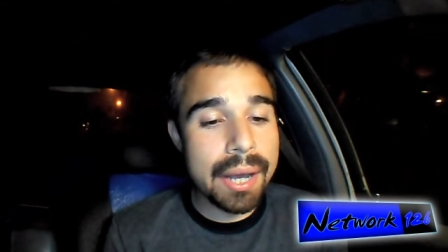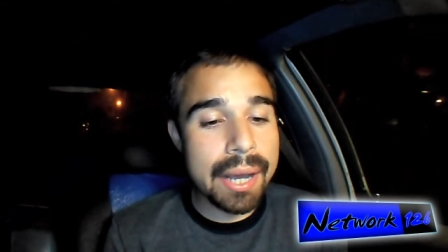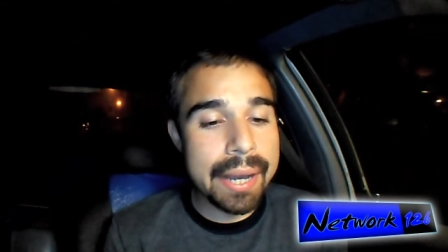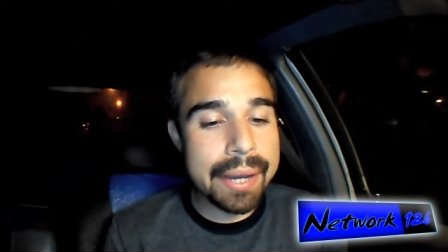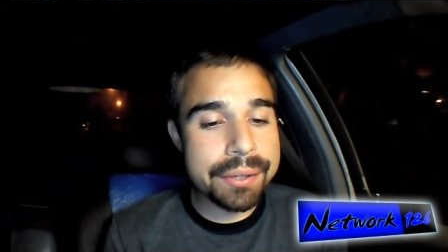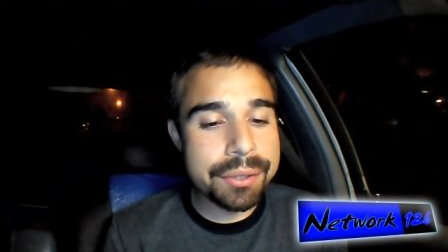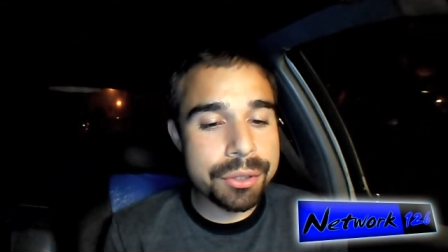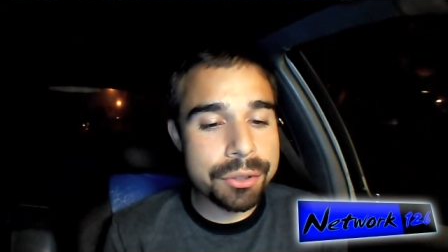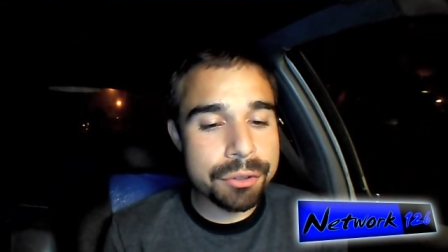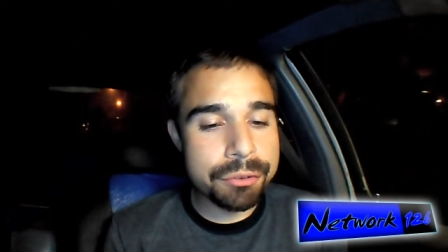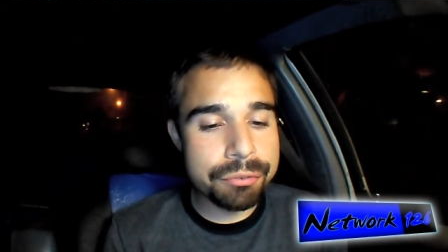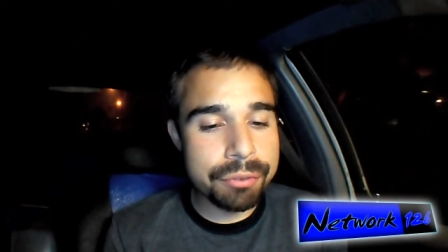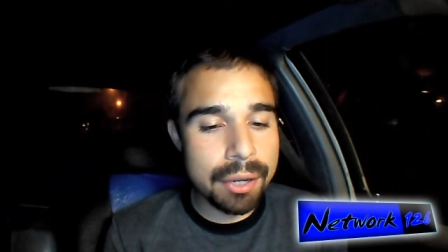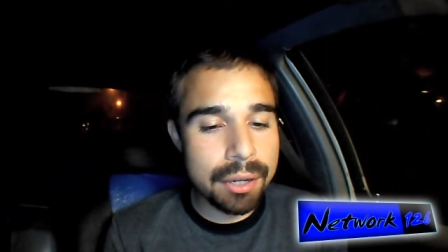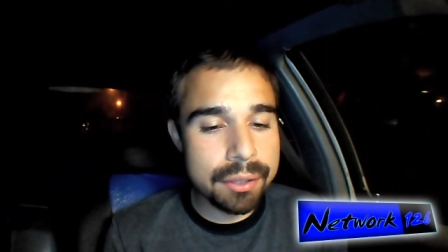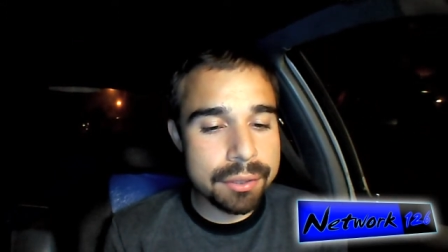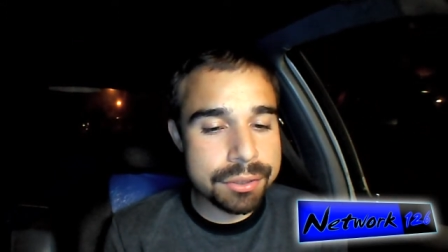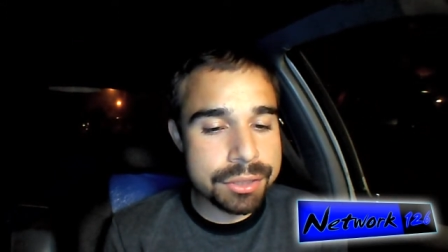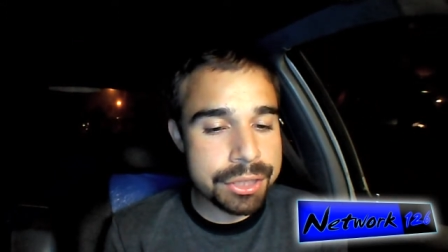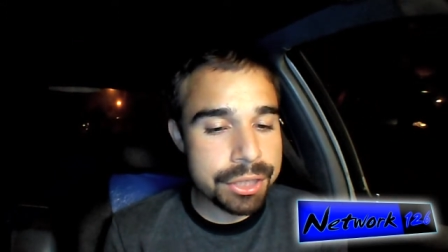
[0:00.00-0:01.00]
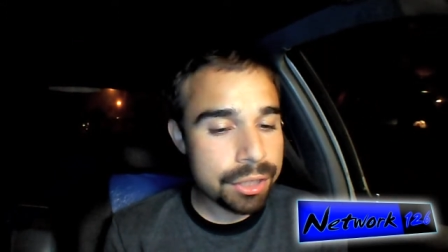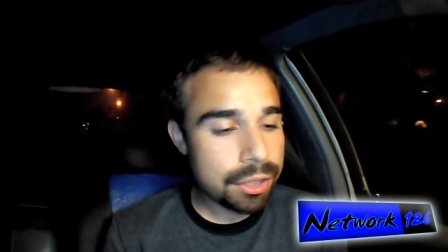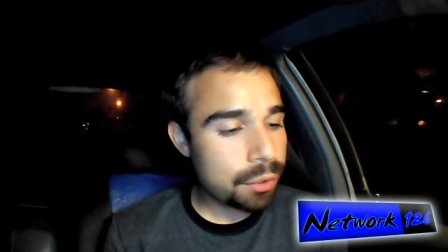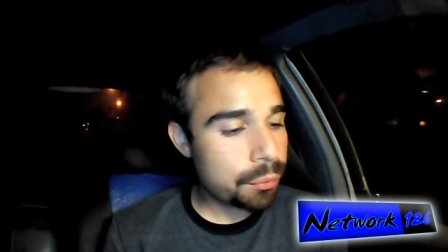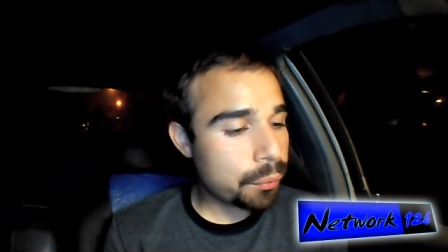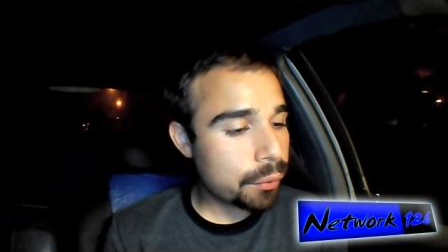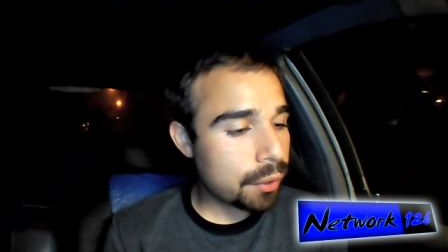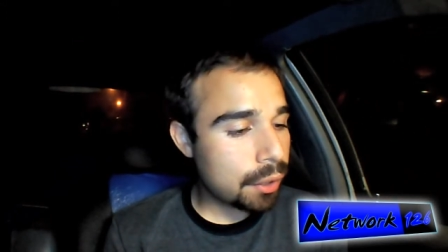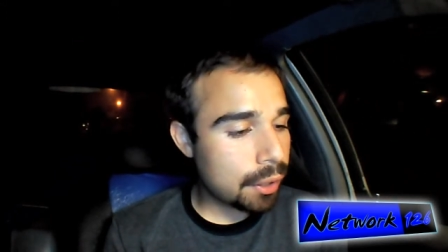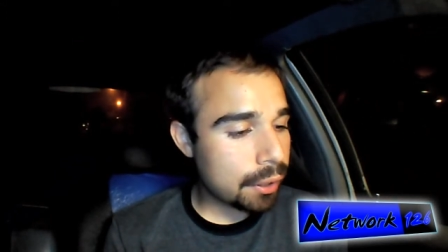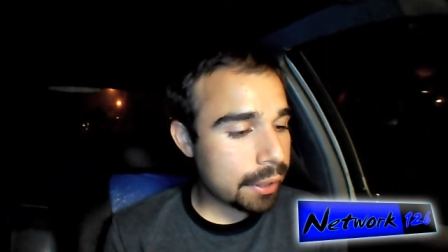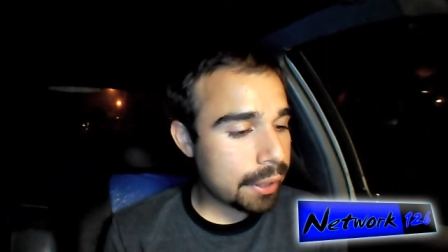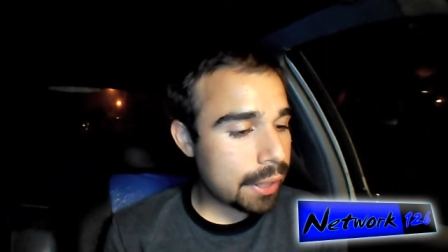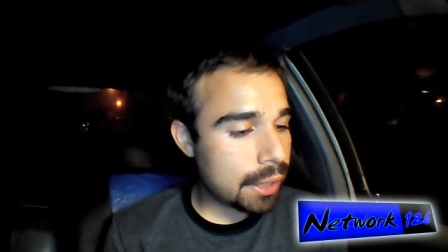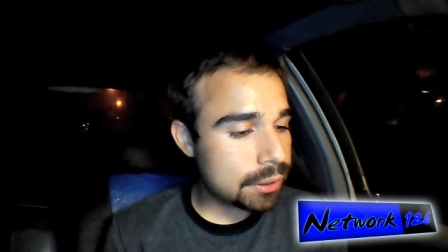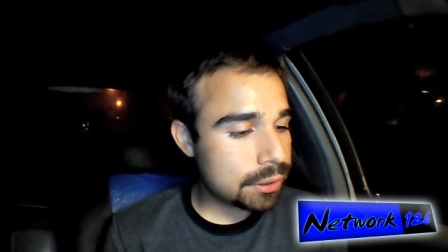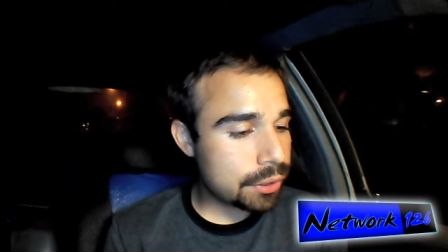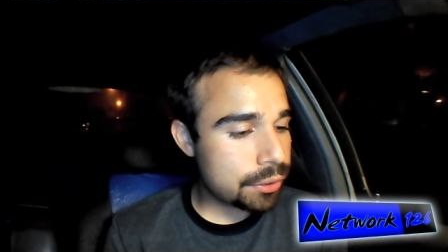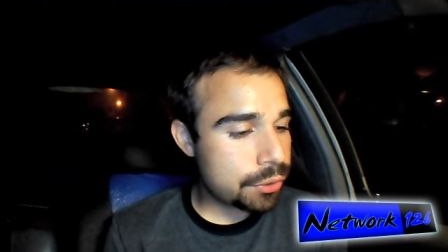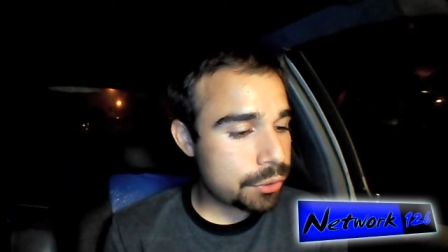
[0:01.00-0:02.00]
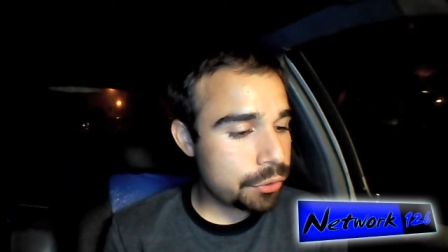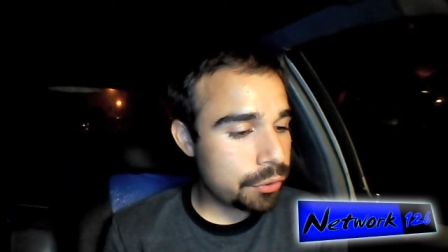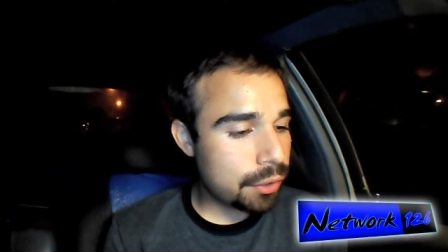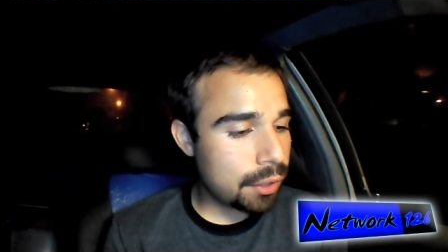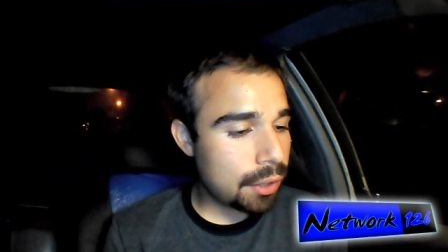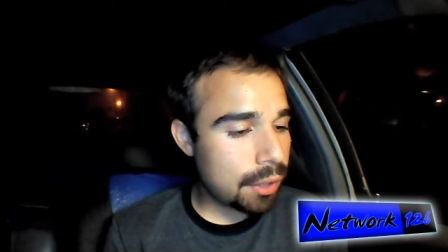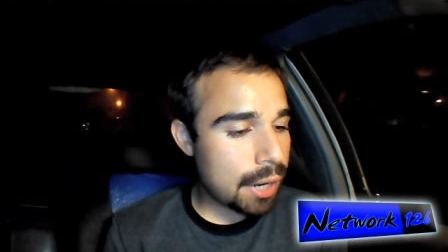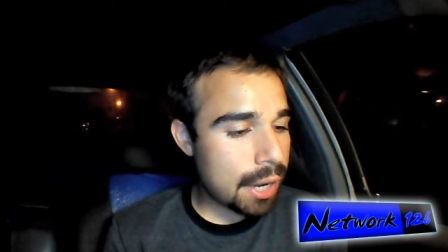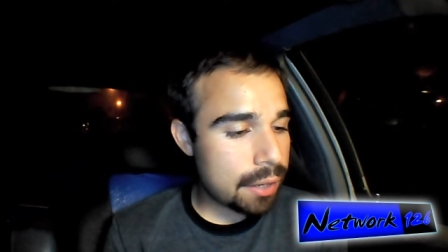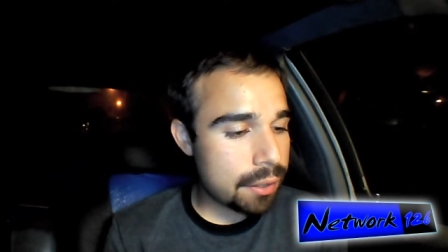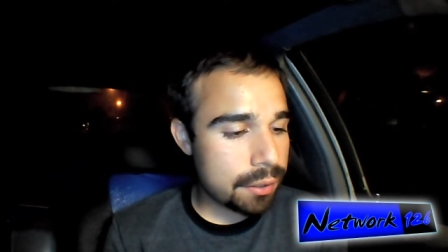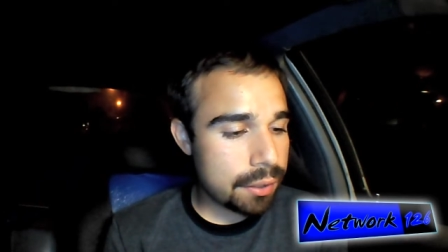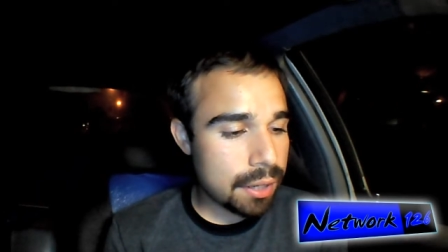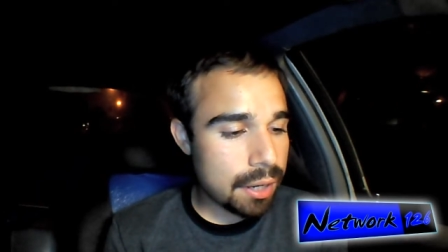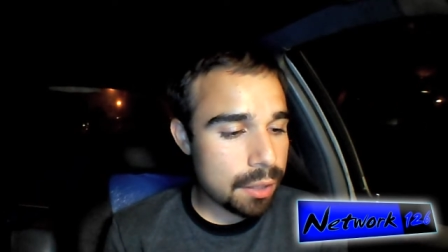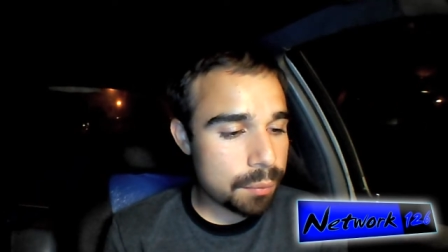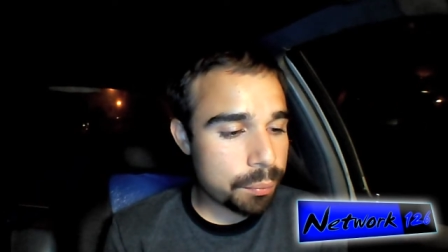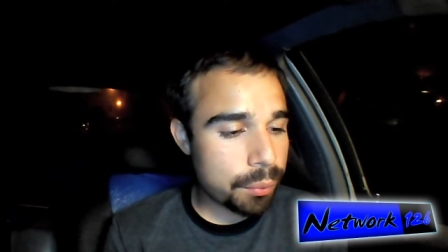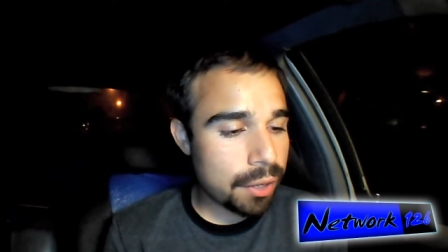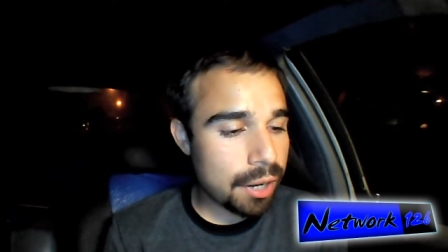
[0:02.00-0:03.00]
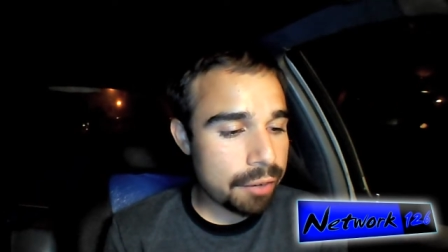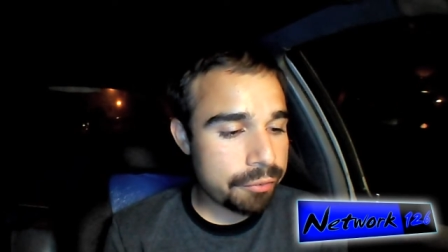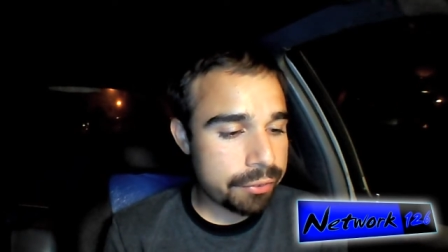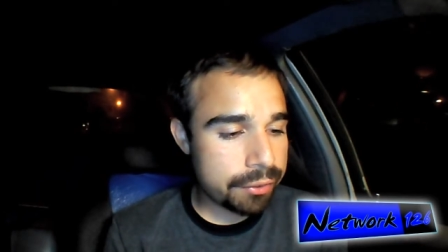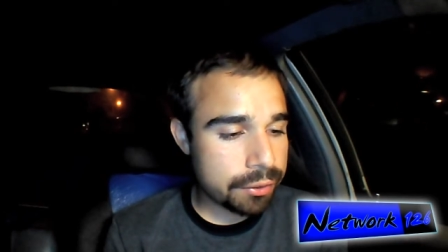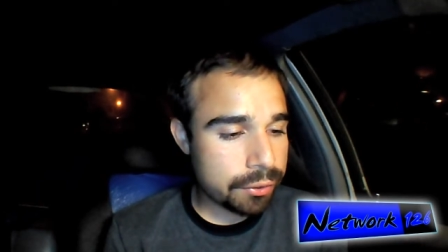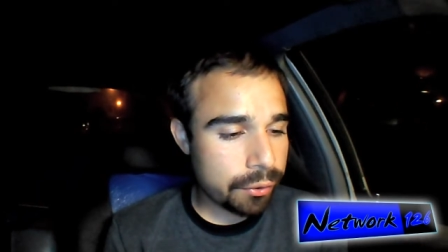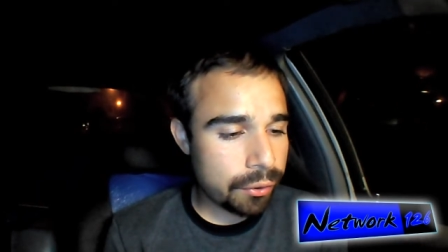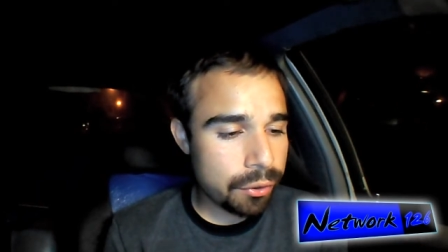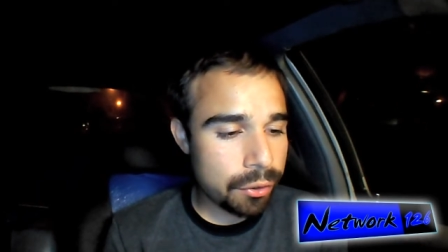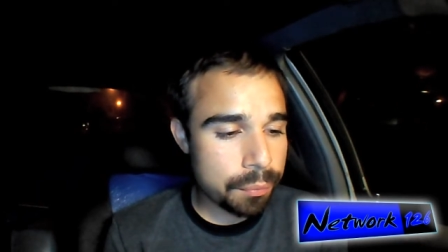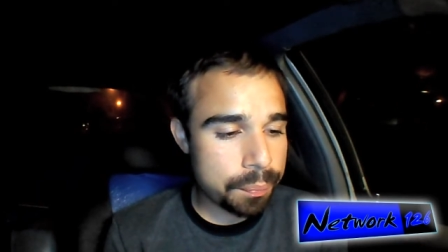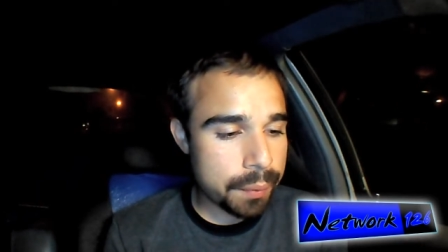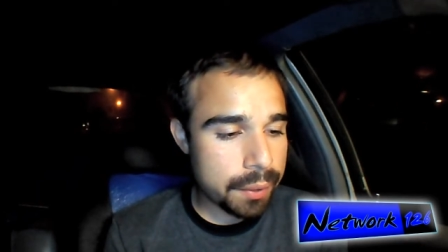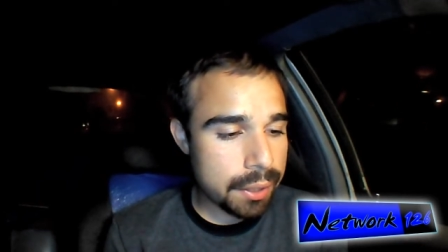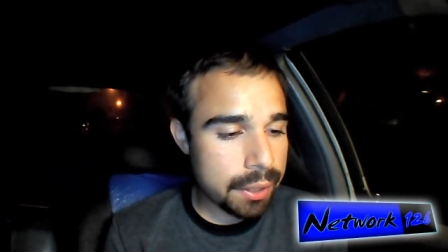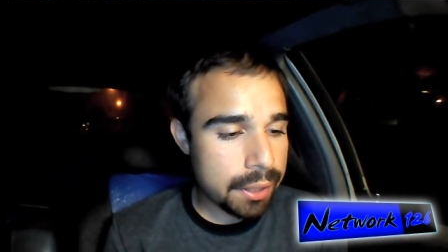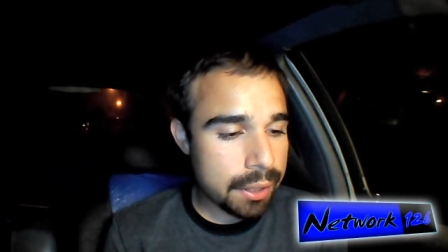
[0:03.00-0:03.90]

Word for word: I do volunteer work as a tutor at a nonprofit group,